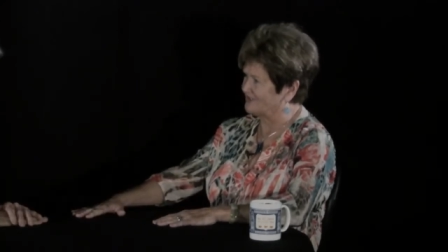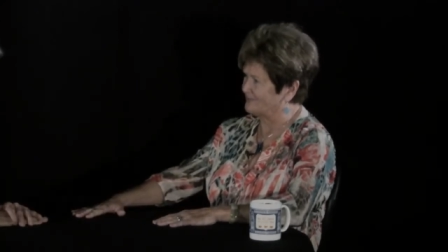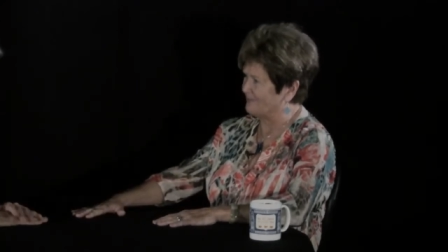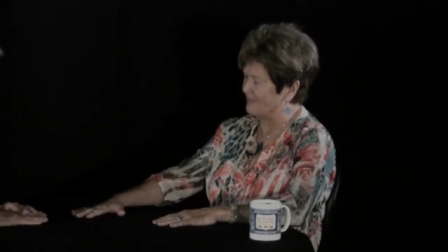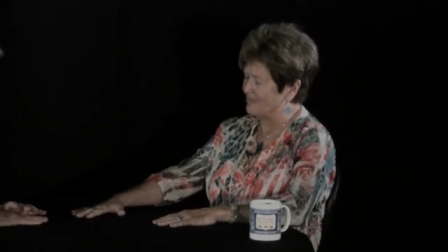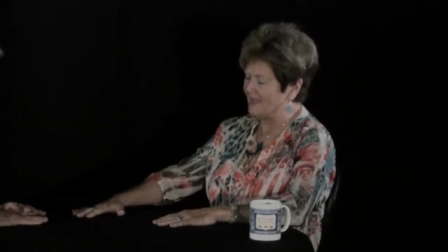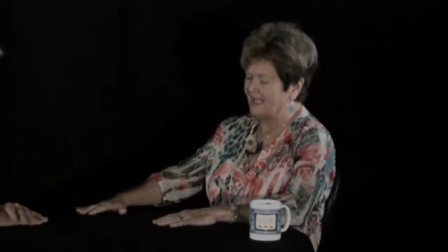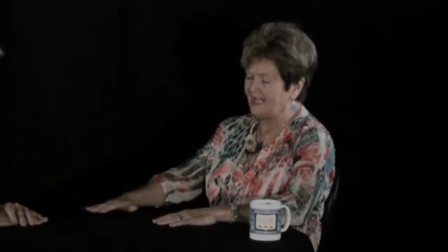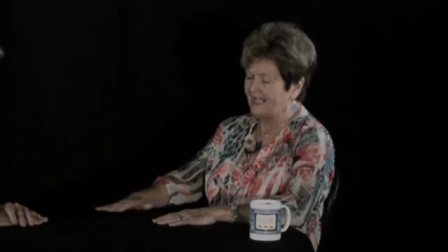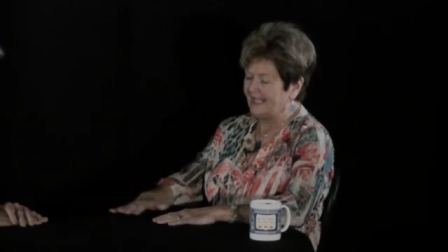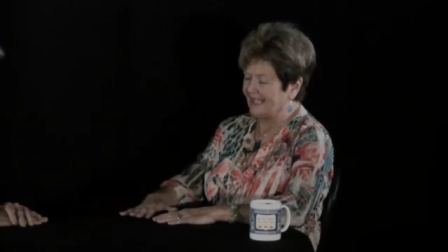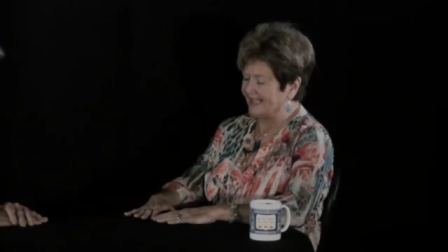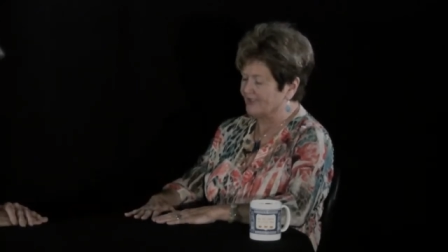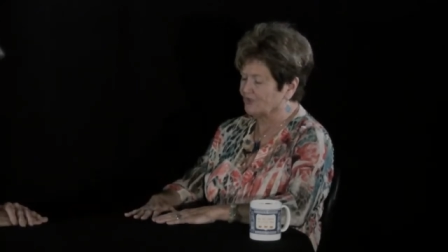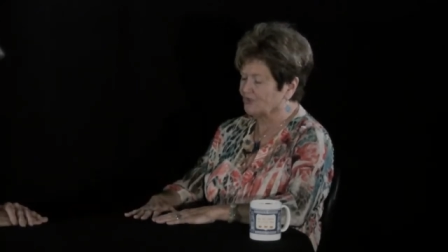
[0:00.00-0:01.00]

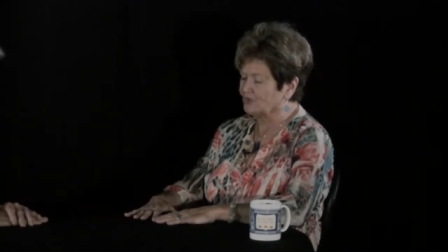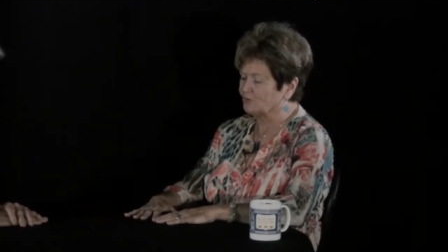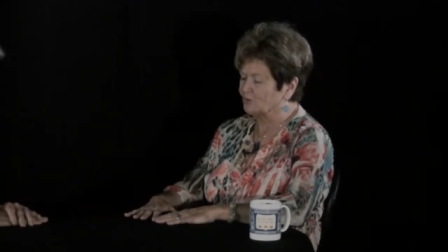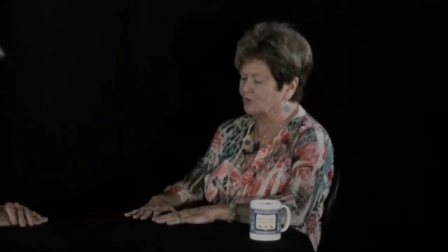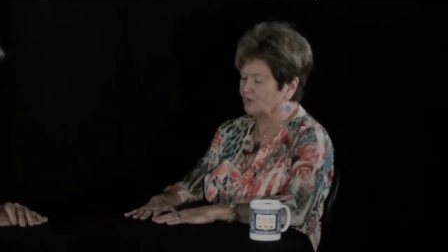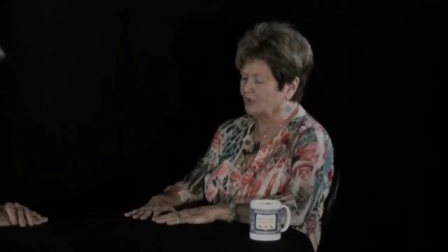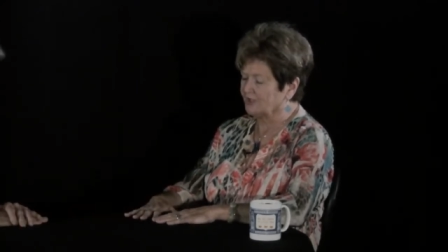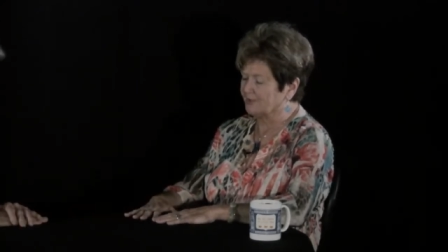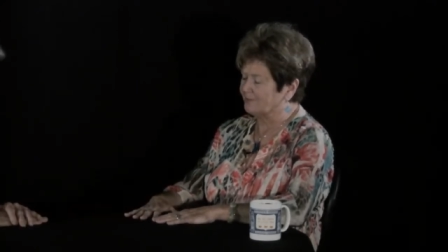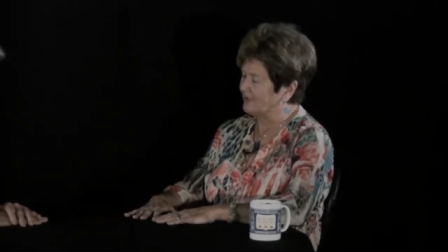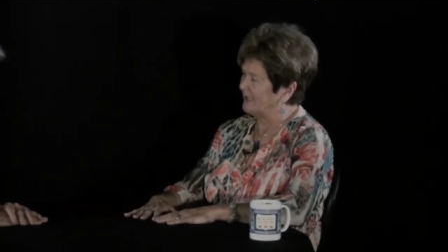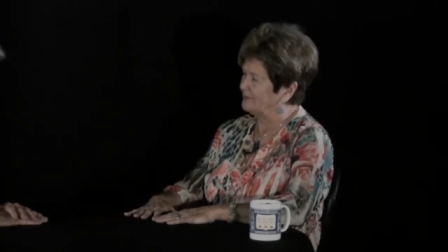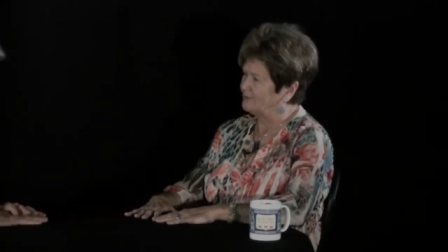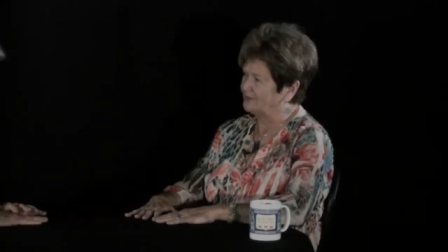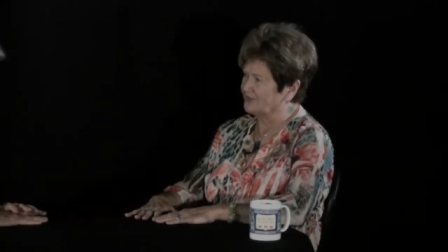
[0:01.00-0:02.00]
Yeah. And her work on the
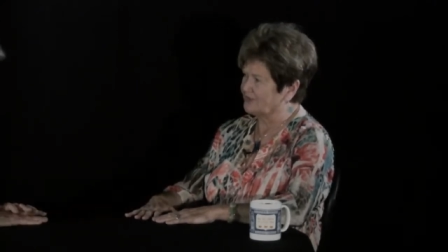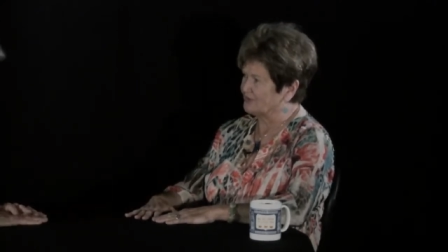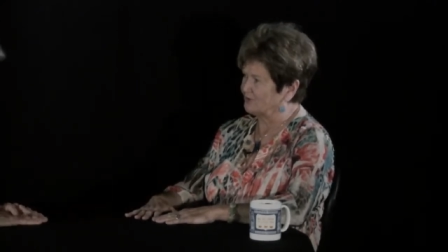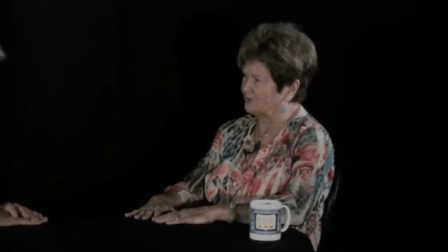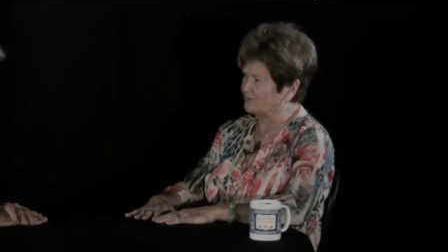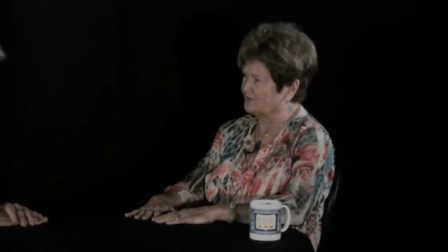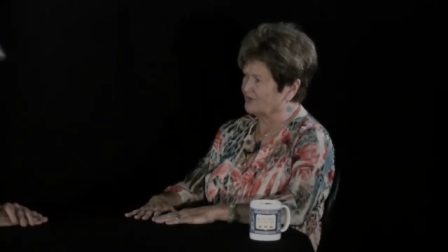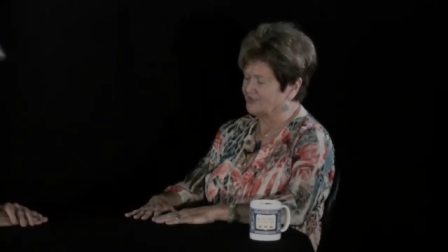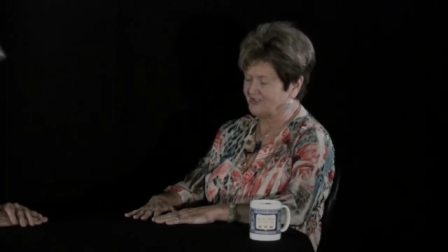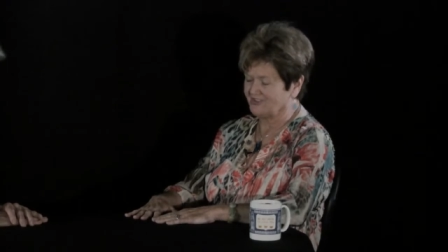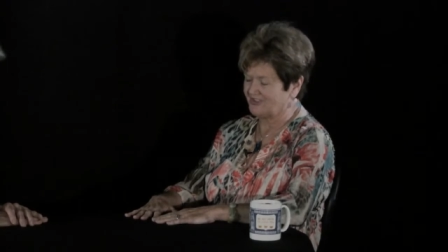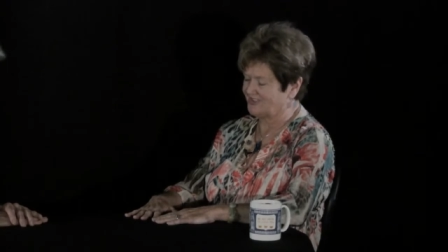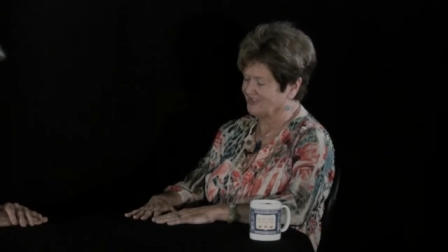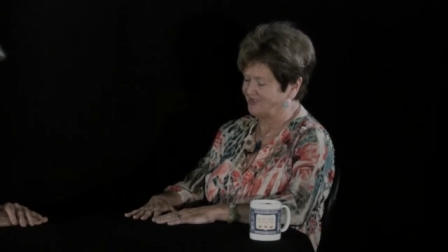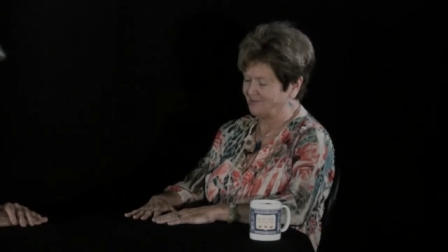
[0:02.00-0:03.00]
Bible and the scriptures
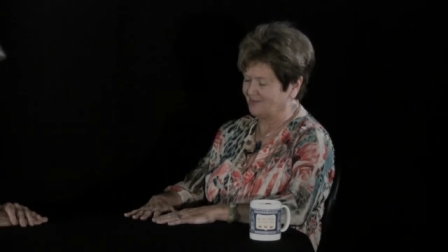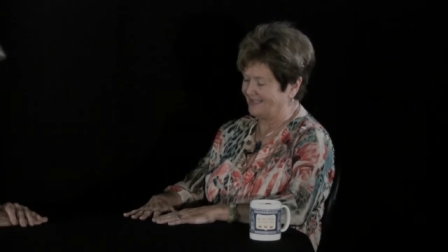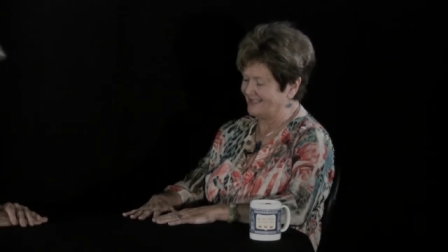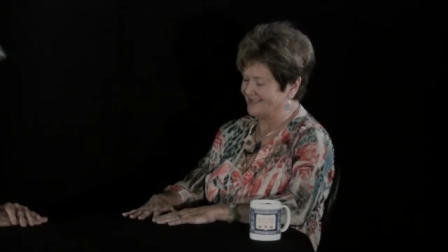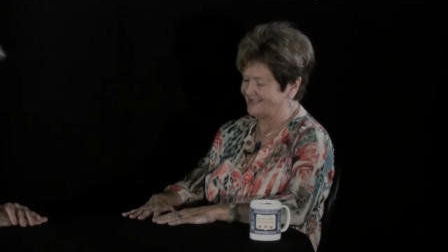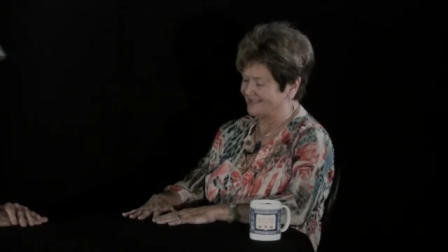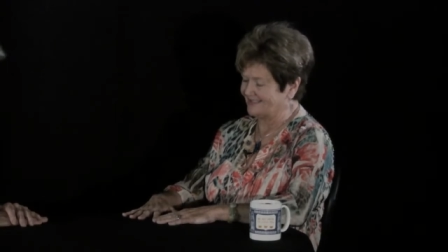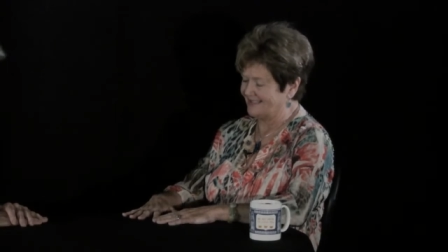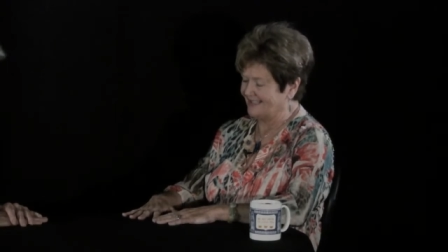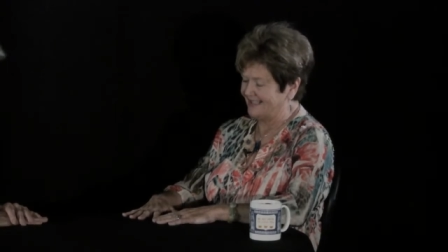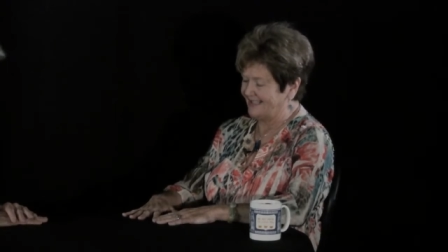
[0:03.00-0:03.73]
is just amazing.